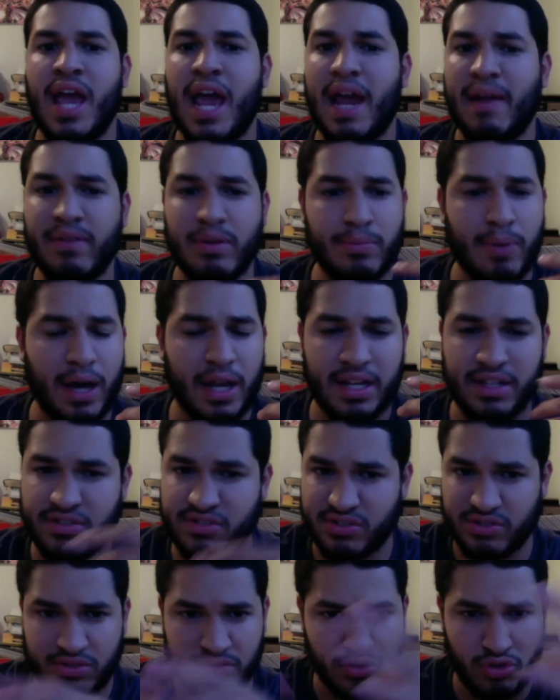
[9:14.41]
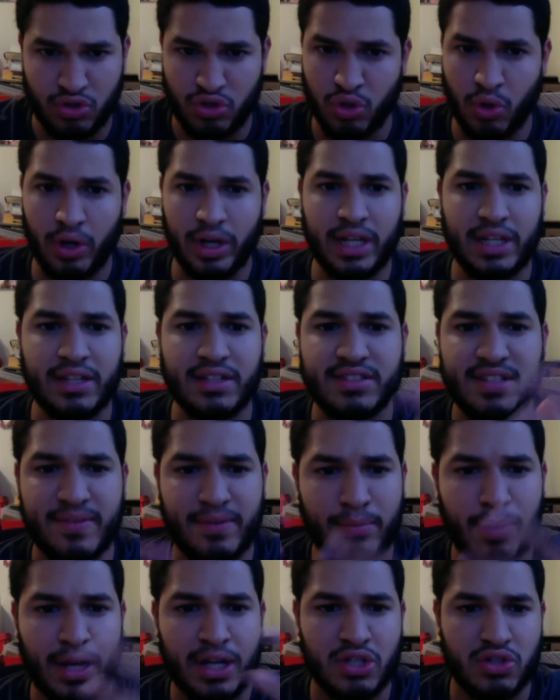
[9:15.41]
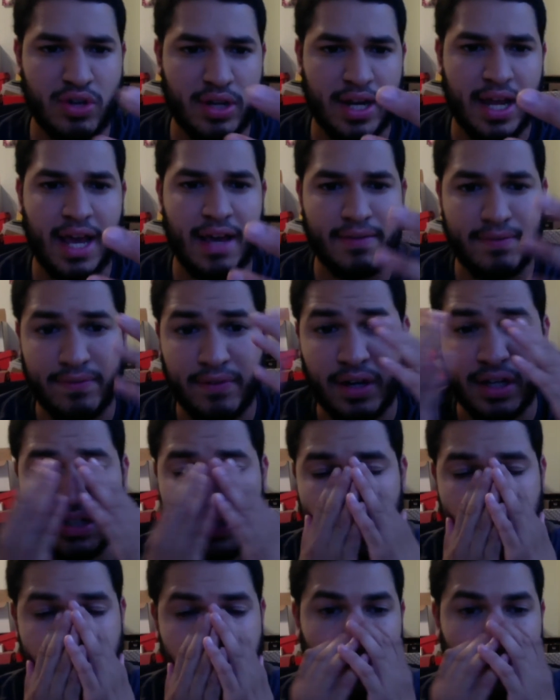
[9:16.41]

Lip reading: Everybody's joining this, everybody's trying to have fun,